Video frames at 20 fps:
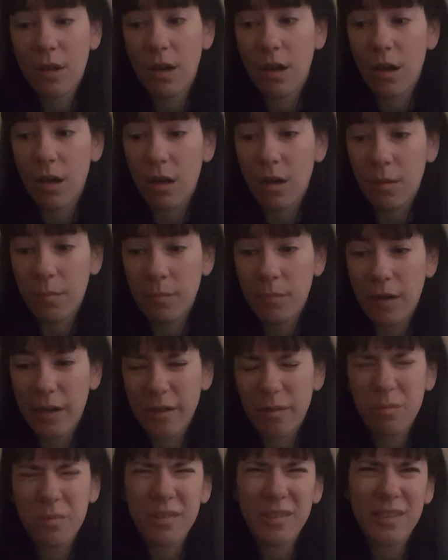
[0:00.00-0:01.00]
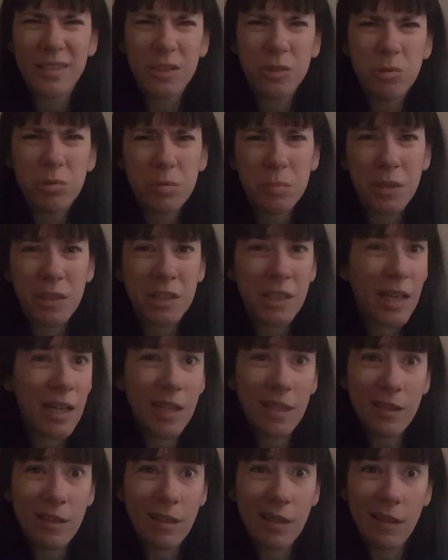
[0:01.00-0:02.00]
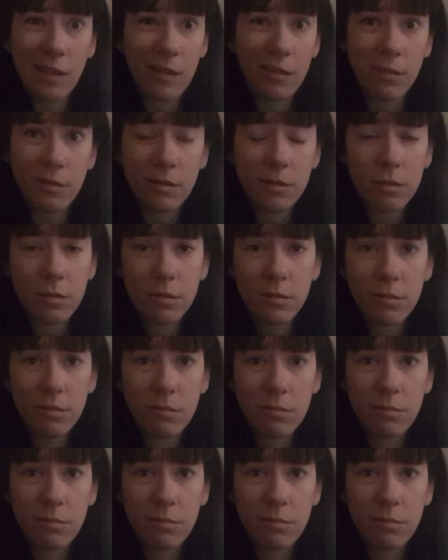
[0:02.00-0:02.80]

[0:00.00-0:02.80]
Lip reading: I don't really use much anything else.